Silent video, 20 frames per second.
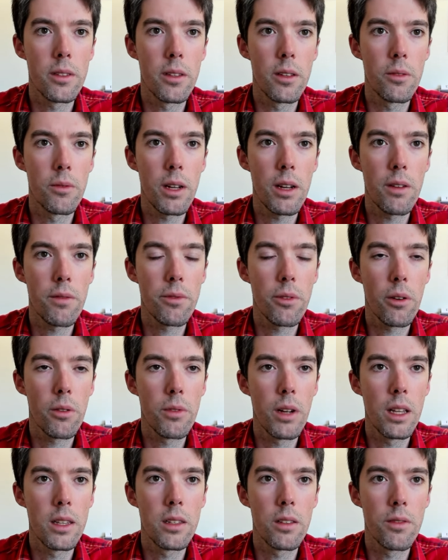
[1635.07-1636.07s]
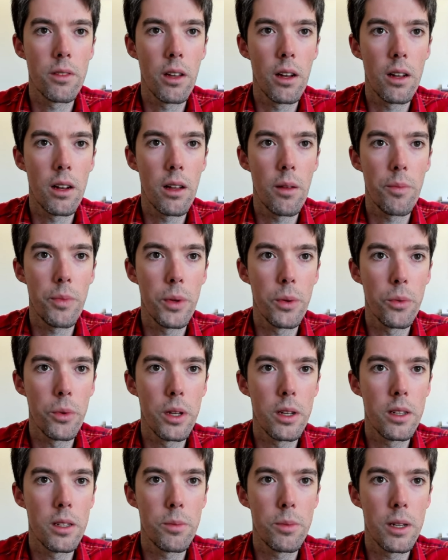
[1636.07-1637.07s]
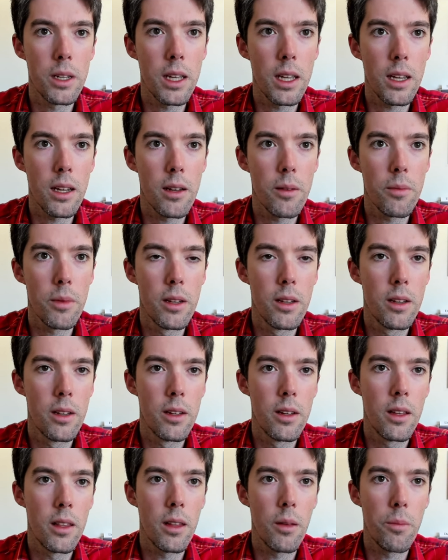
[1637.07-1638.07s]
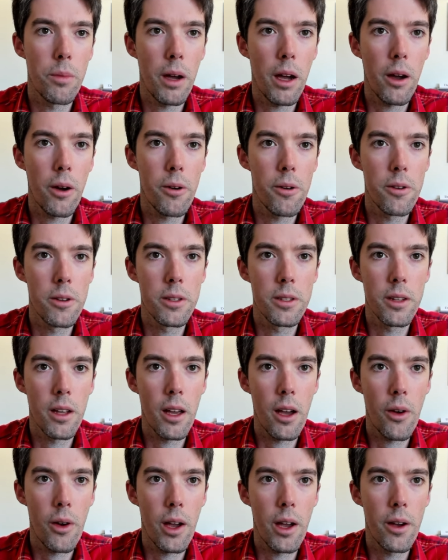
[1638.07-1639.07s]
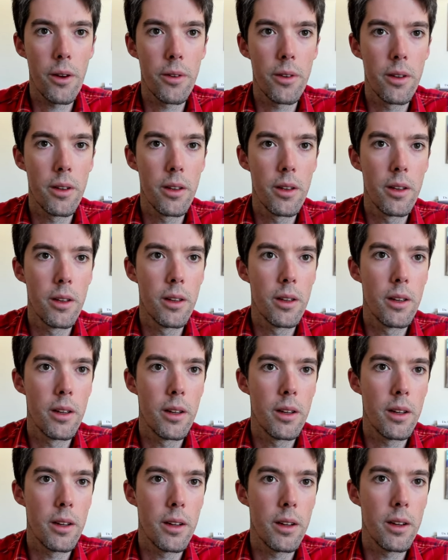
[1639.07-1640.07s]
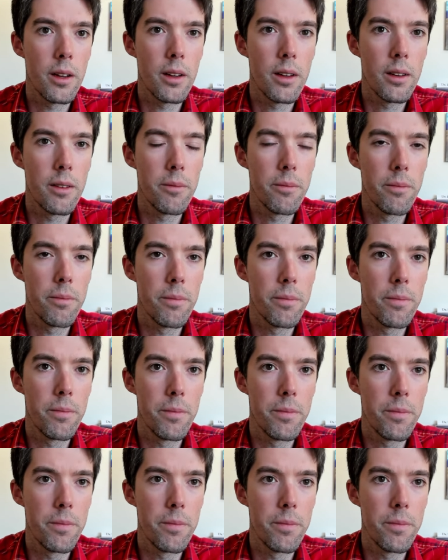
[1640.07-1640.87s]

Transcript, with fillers: The rainfall rates have gone up, the wind is picking up, the power is now out. Um,